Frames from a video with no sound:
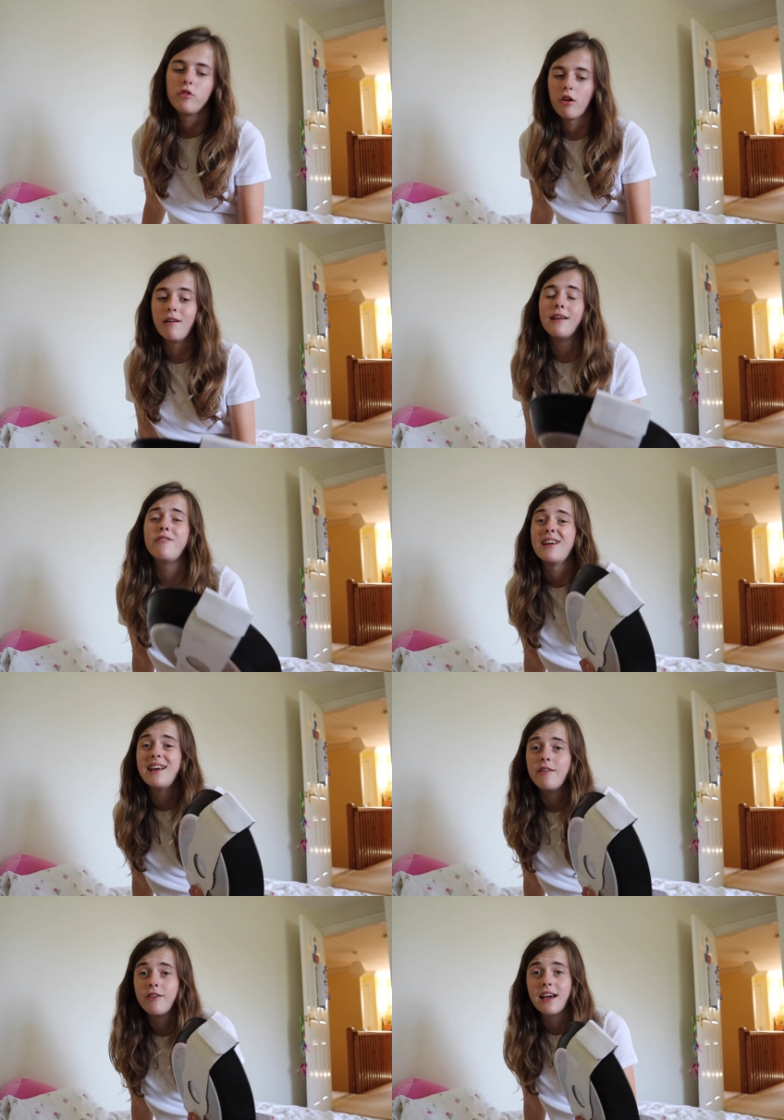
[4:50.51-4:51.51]
So if it,
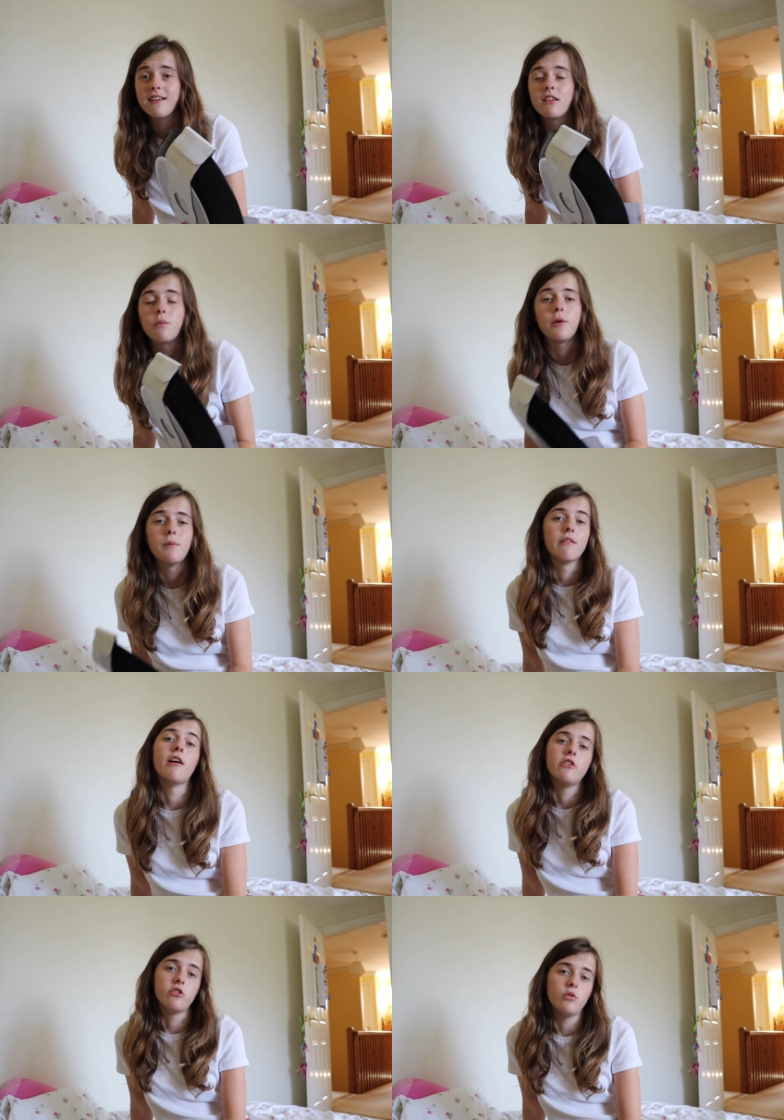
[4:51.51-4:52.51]
if it gets to the point where
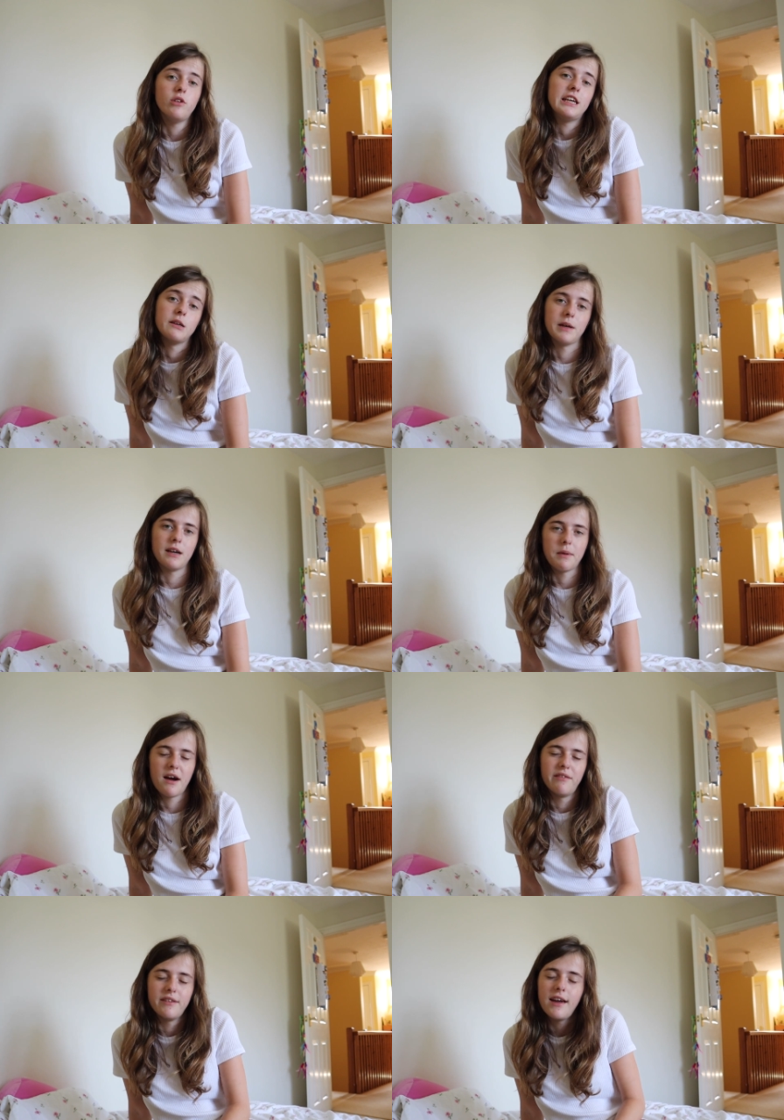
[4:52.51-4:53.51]
I do need a bigger
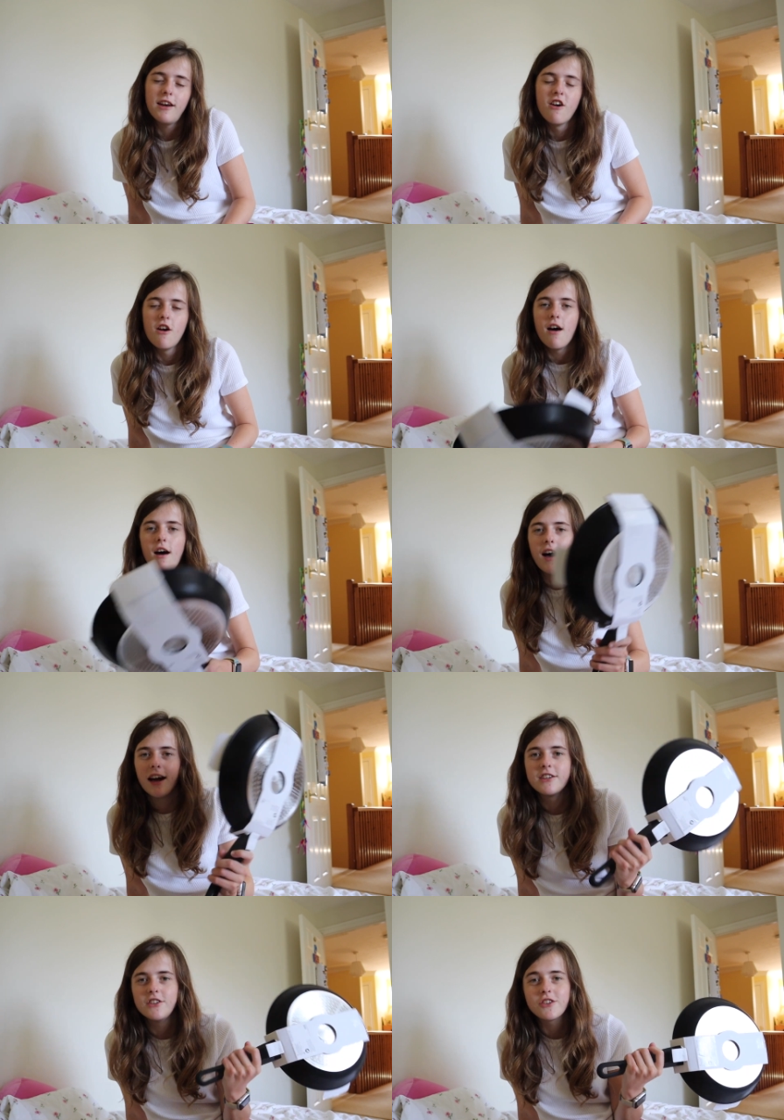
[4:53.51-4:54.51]
pan, then
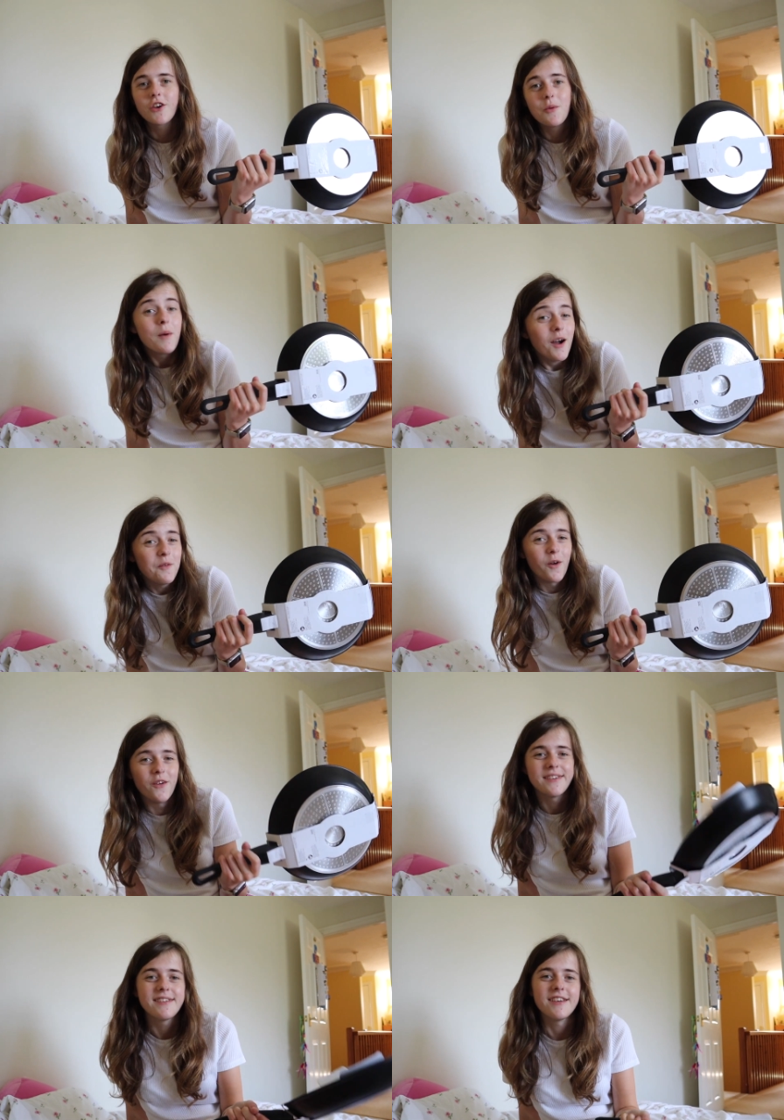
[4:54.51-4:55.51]
I can just go buy
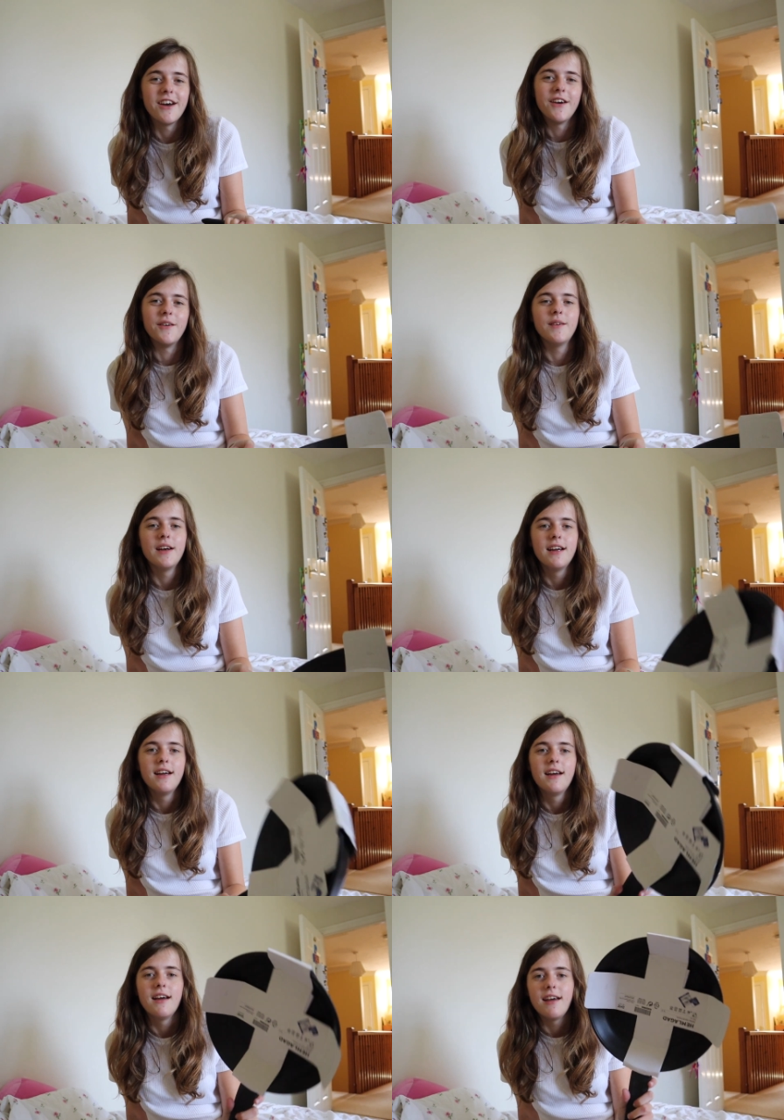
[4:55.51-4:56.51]
one. So
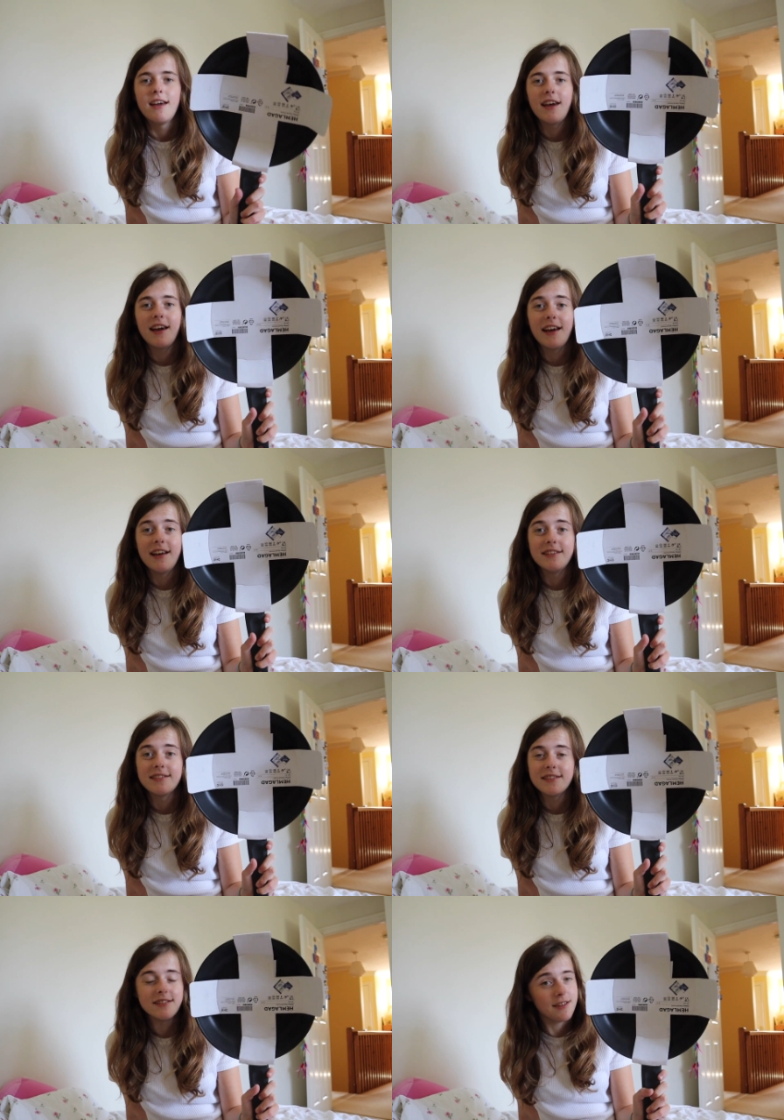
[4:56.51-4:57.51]
here is
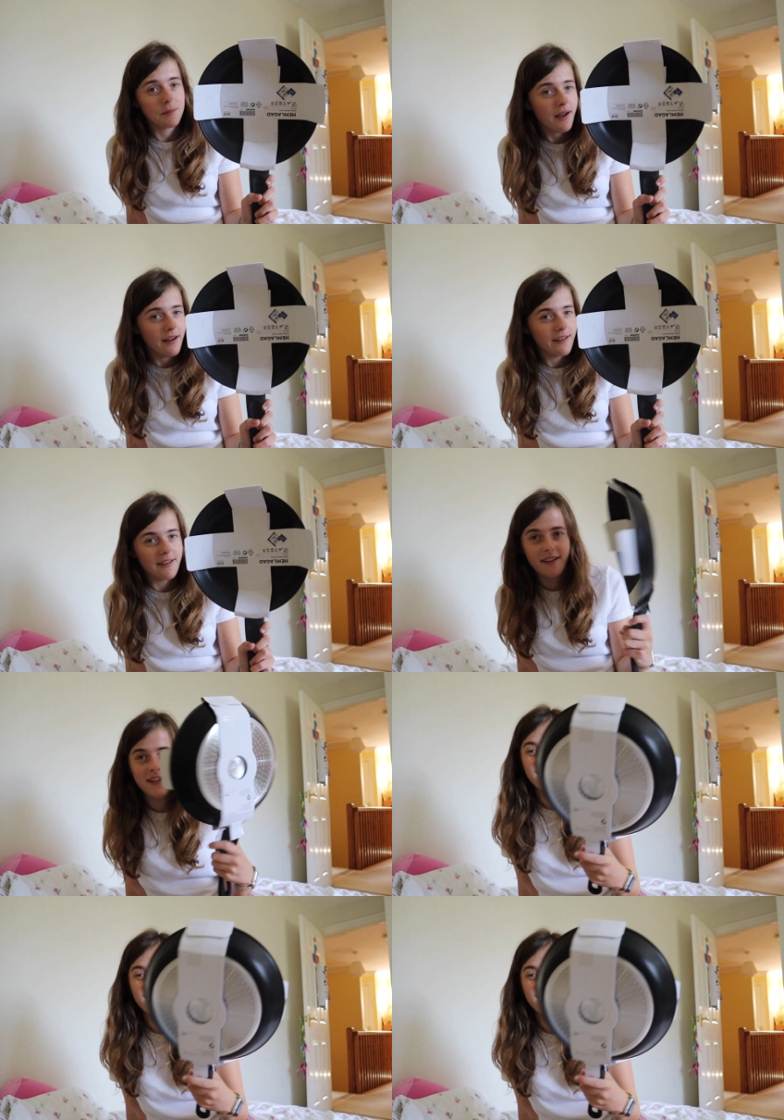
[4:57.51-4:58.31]
the pan.